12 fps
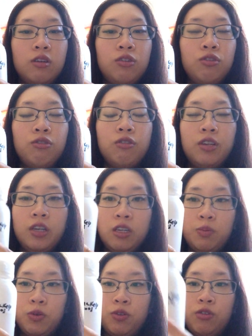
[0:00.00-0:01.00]
2
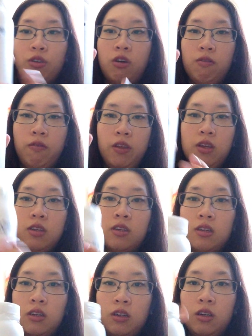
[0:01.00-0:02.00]
teaspoons of this.